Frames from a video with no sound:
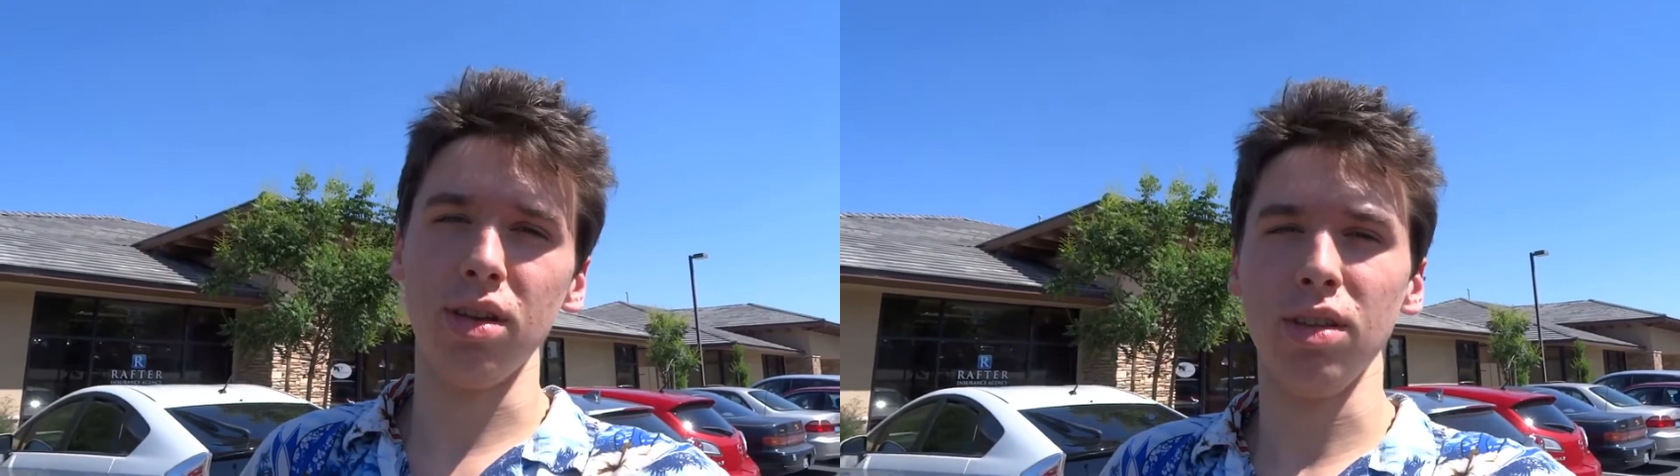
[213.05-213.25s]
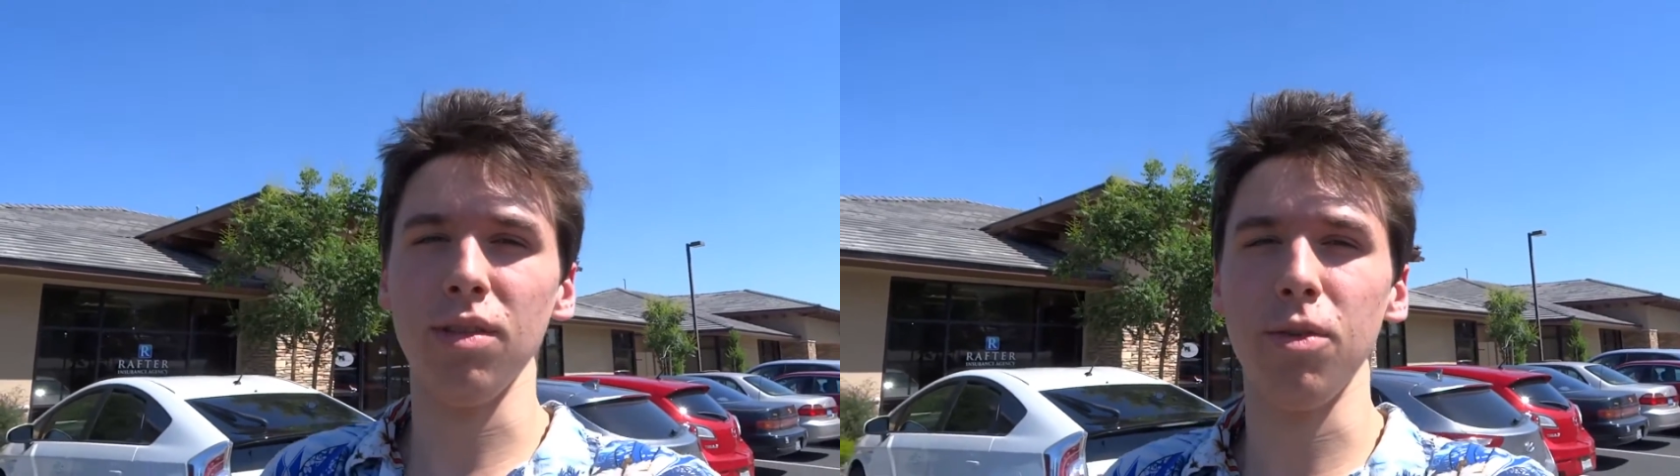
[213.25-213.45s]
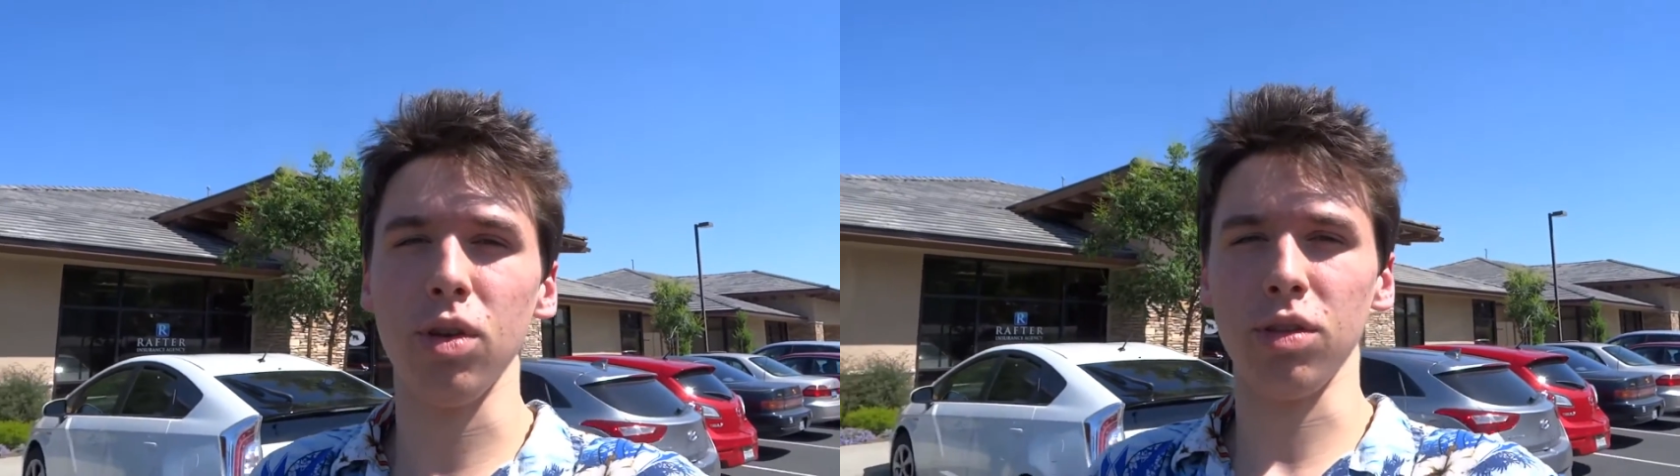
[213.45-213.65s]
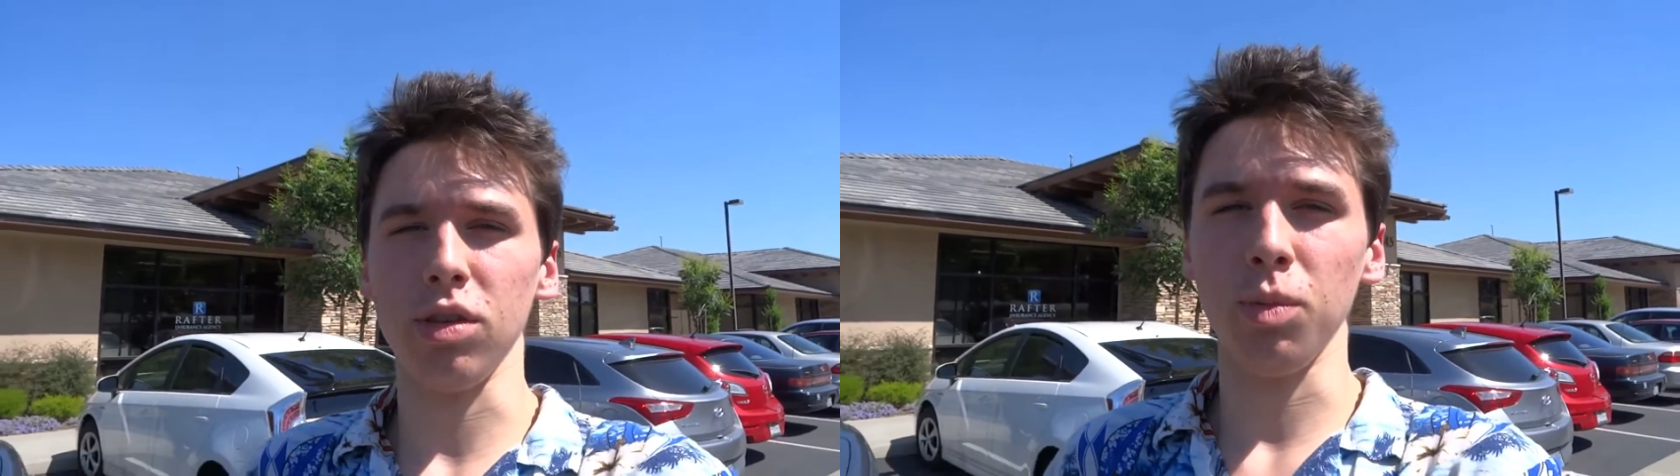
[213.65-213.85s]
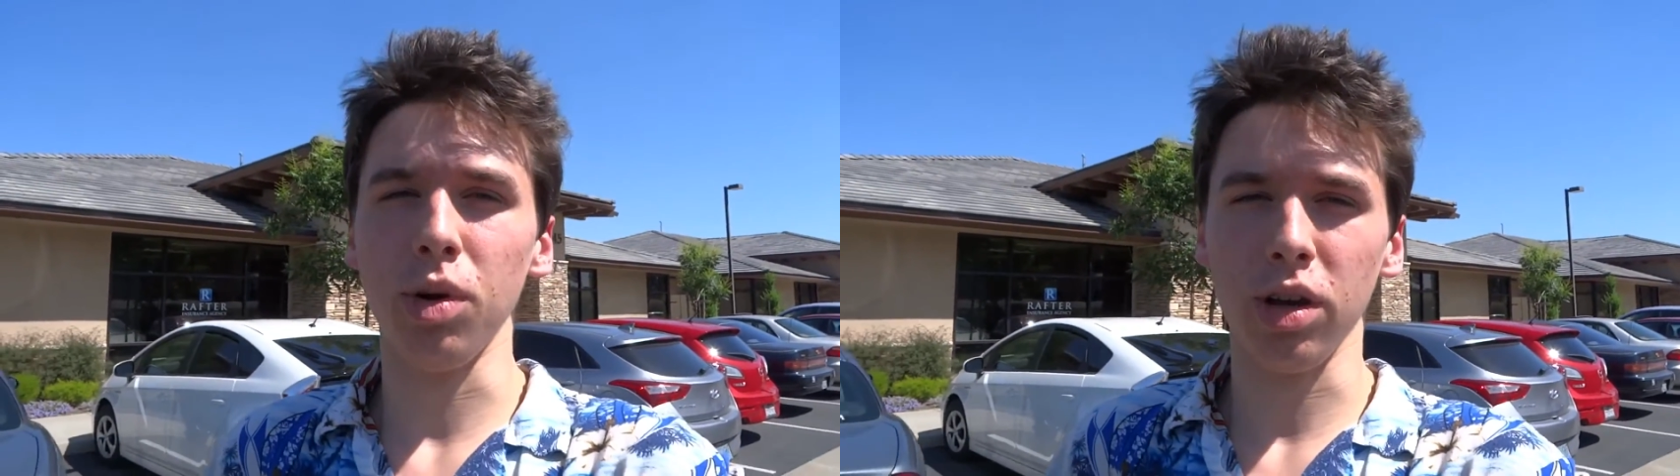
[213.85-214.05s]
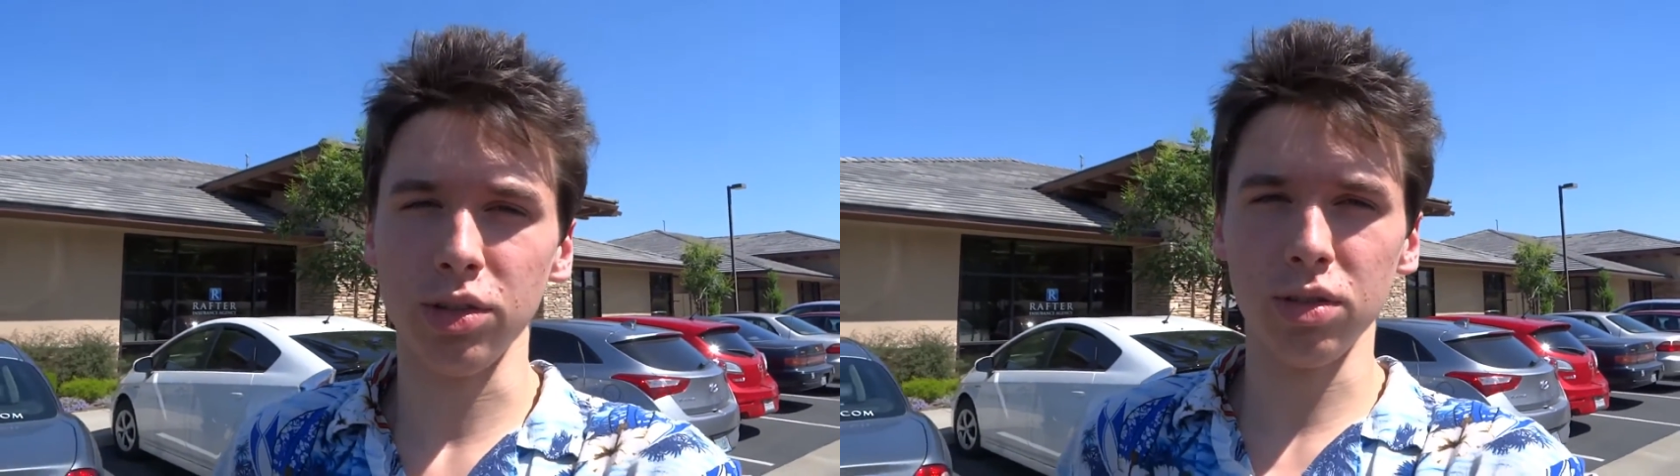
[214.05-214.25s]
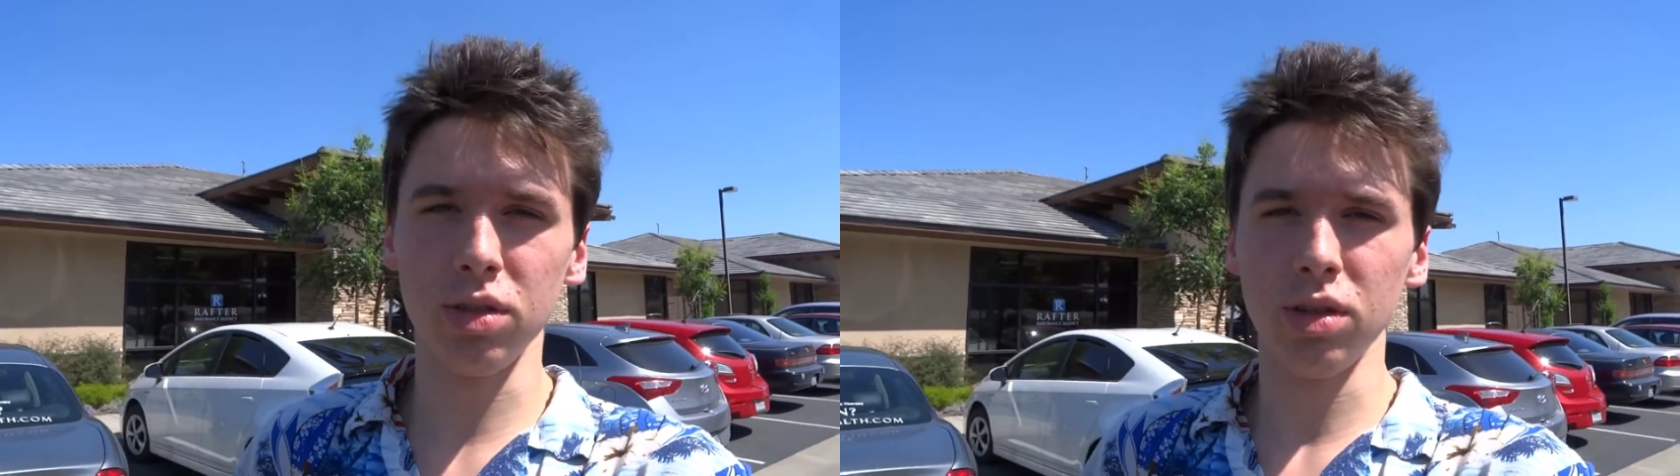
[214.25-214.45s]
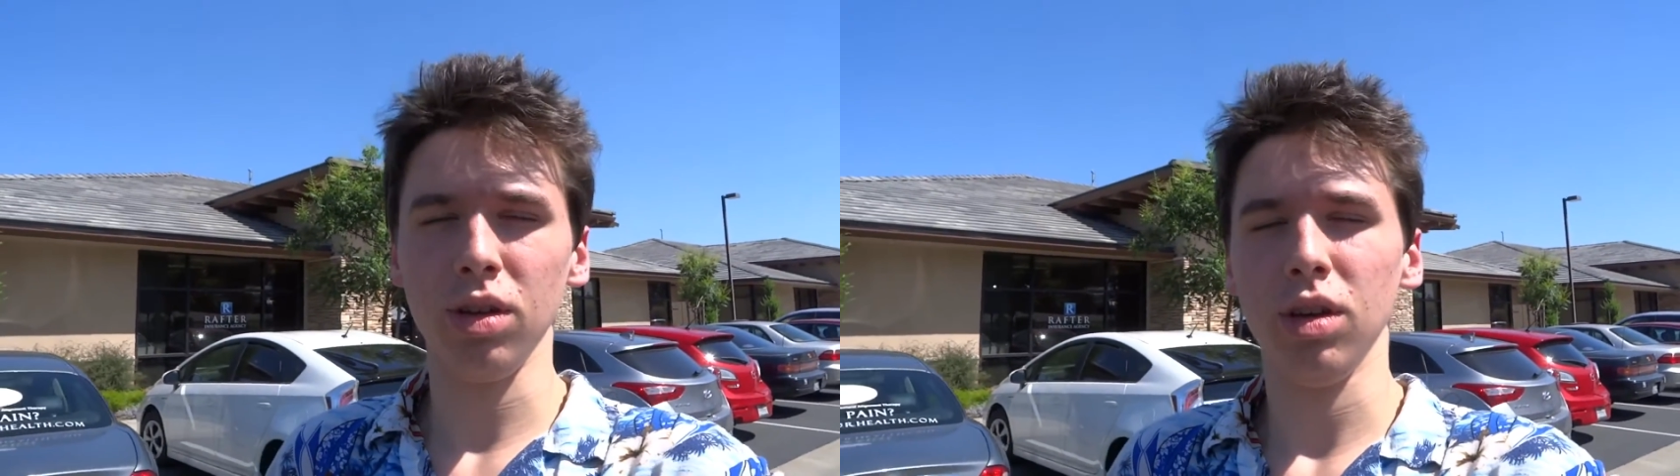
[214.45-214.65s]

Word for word: They focus on your posture